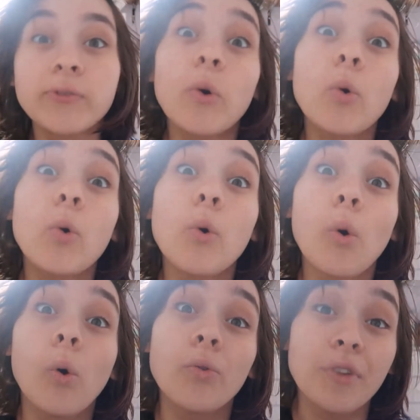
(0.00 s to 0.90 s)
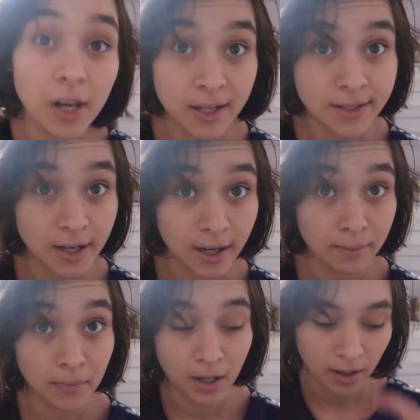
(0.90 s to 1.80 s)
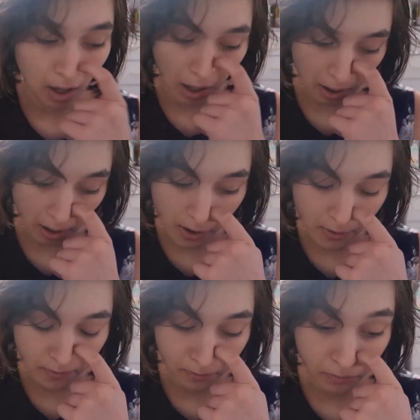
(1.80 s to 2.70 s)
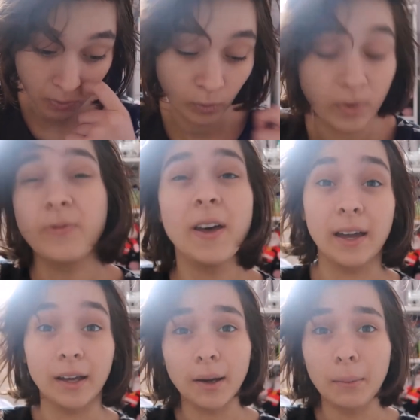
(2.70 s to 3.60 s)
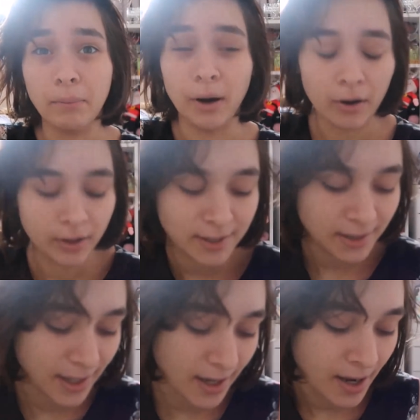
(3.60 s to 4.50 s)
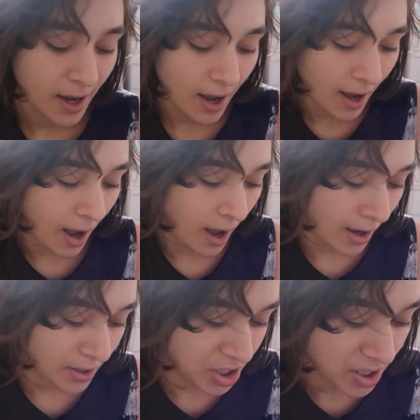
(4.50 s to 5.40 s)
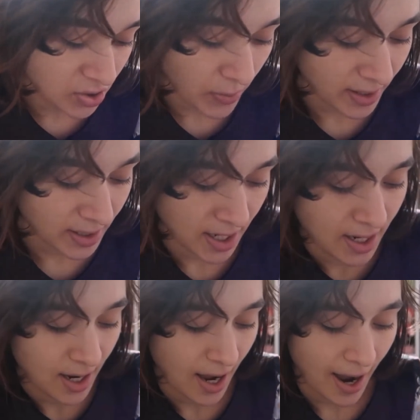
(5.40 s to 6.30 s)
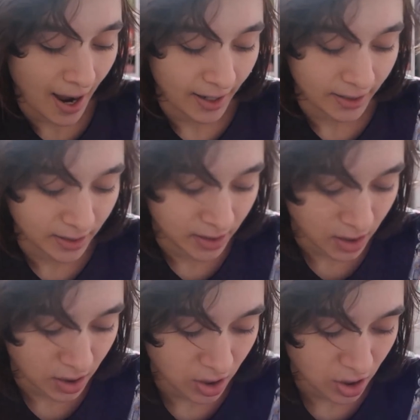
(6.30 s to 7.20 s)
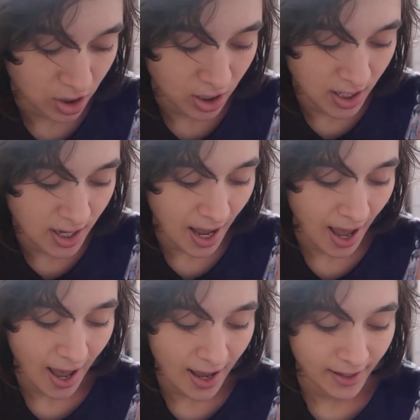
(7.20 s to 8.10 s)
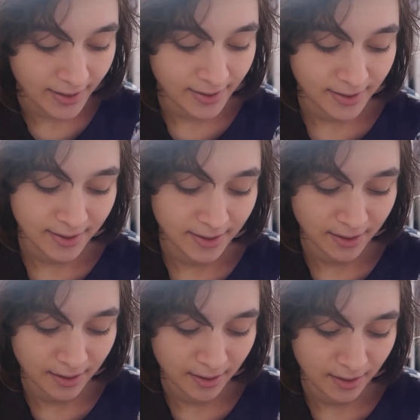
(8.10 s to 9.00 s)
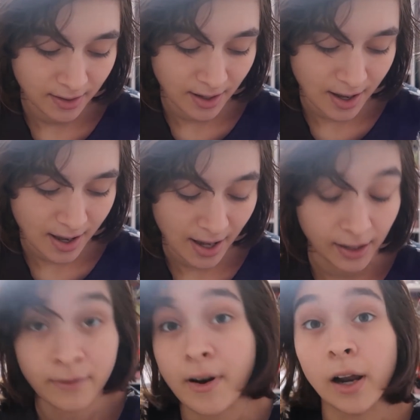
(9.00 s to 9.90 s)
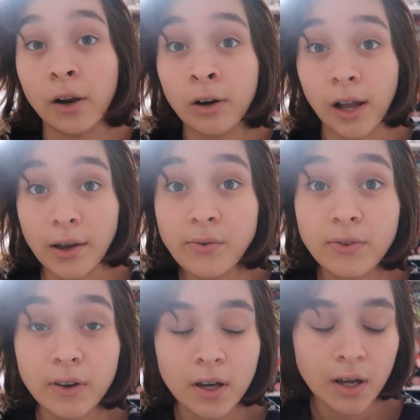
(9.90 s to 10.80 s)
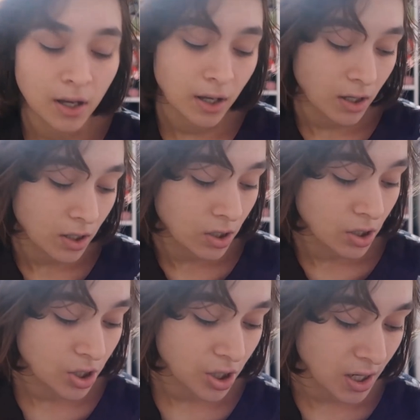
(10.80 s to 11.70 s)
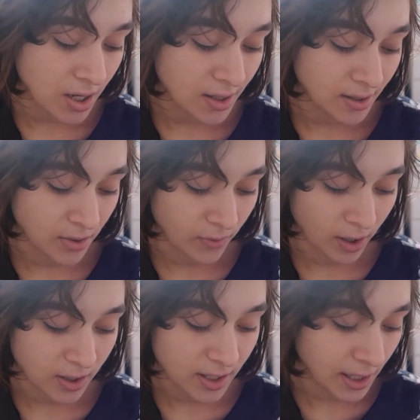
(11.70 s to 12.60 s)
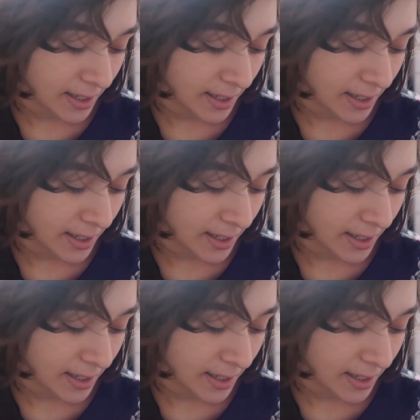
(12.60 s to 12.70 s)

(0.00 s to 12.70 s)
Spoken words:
for the last time. We think, but honestly, she's 20, and she has had a very long life. She's the runt of the